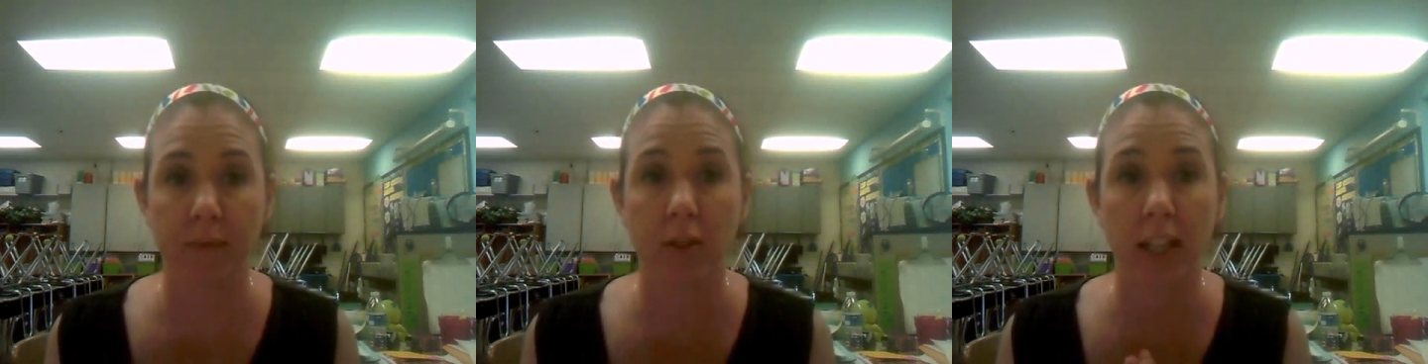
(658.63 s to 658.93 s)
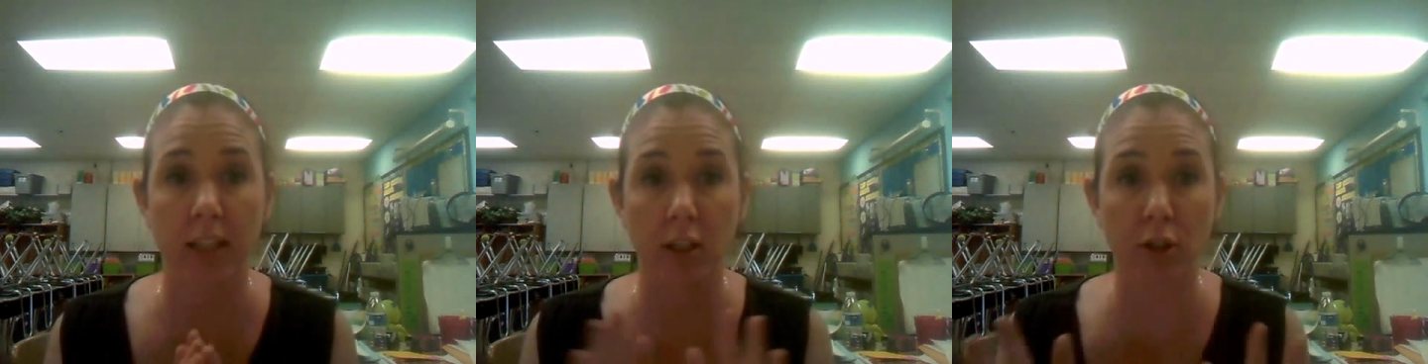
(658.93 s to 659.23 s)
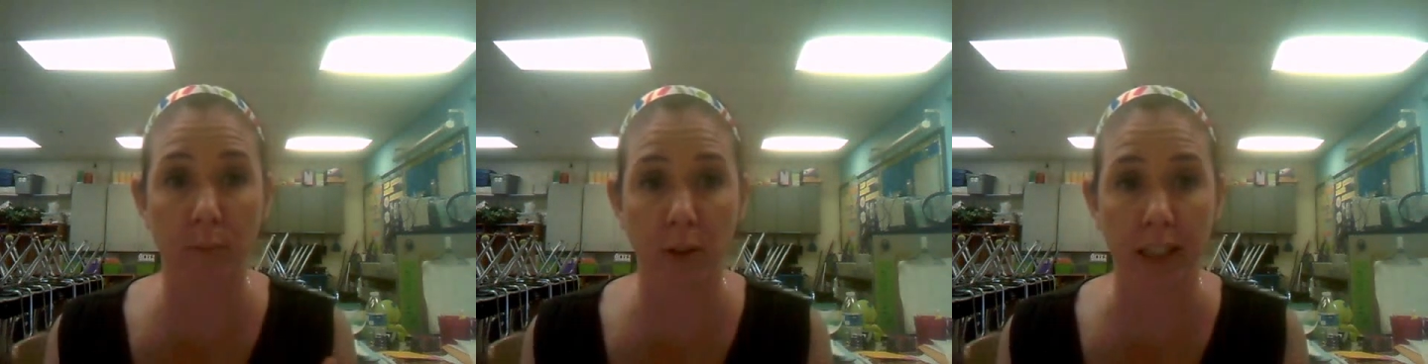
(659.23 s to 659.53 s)
So that's the
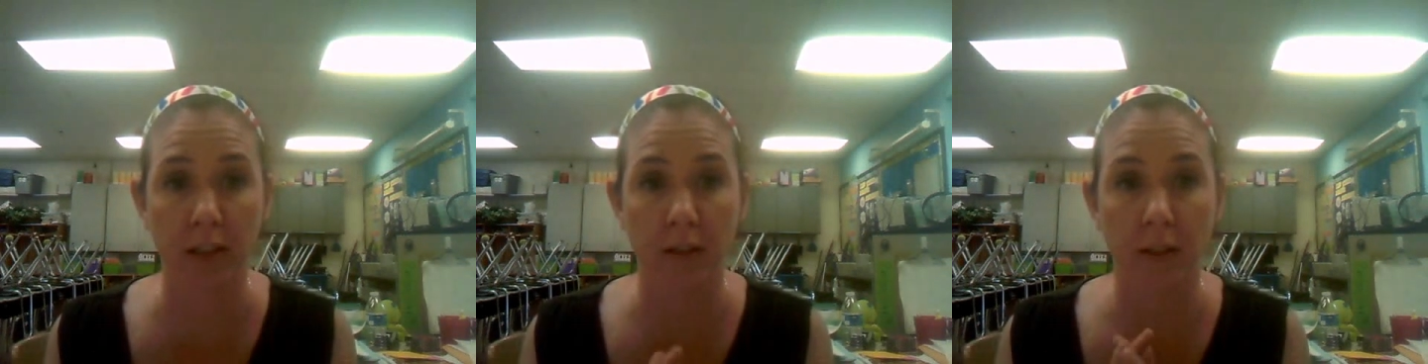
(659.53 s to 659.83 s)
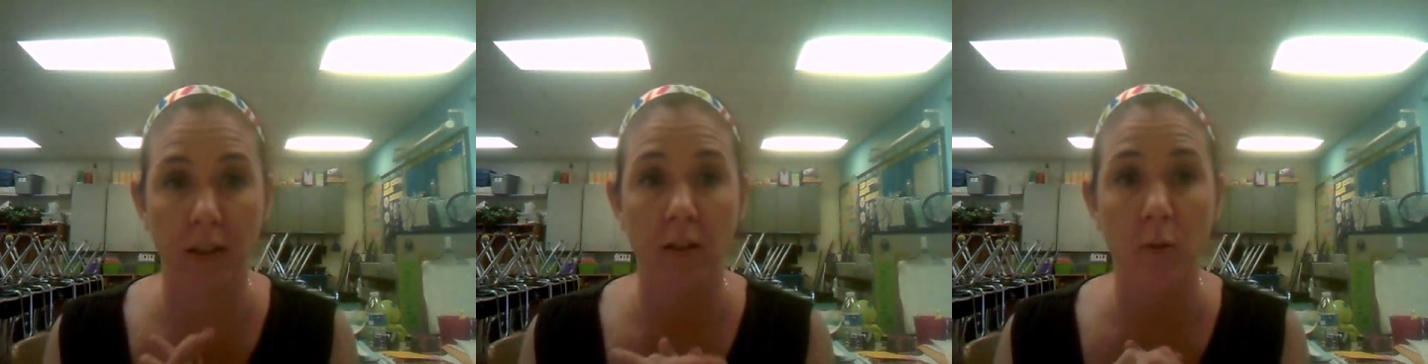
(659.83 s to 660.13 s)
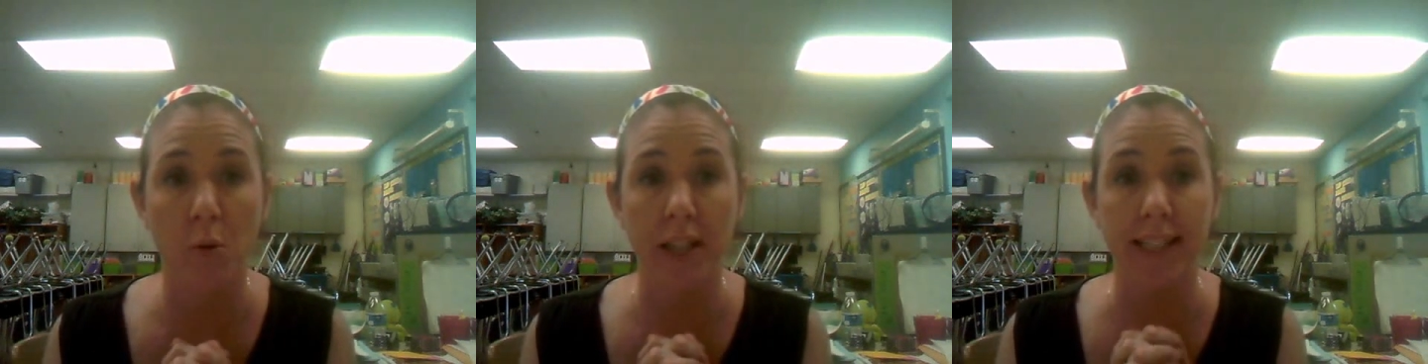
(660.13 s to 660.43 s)
numerator,
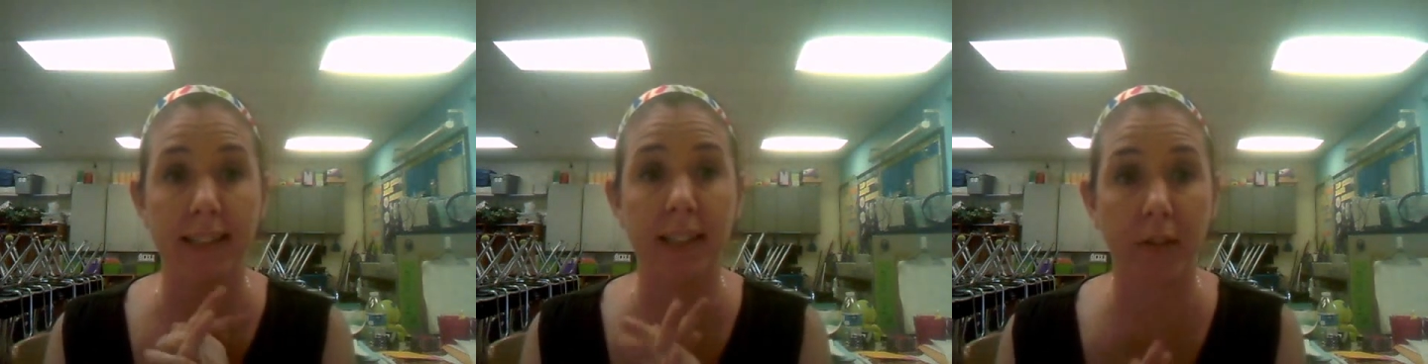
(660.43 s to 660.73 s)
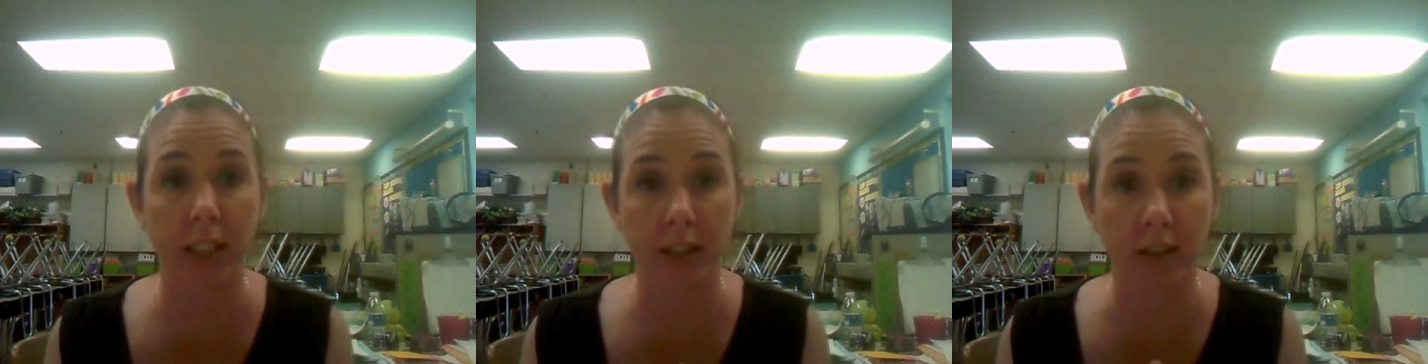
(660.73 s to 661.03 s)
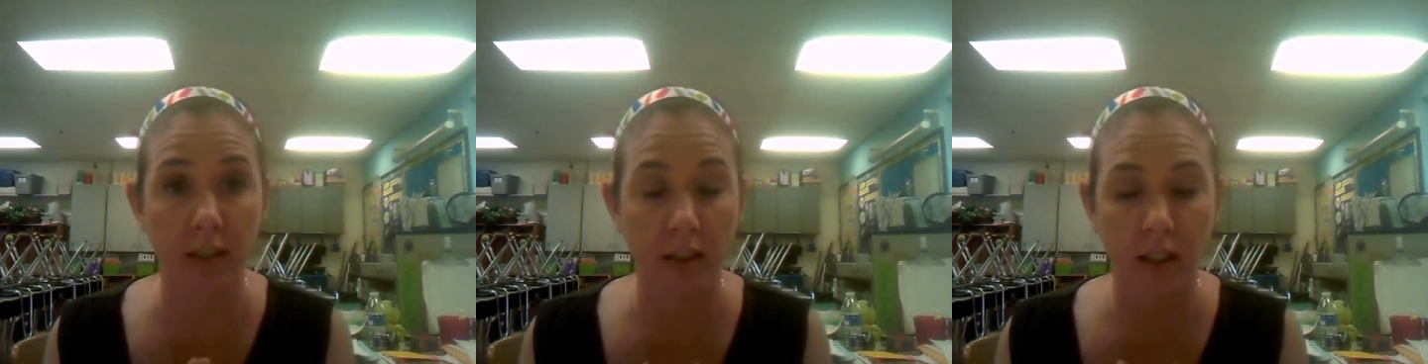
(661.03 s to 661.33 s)
or that's the dividend.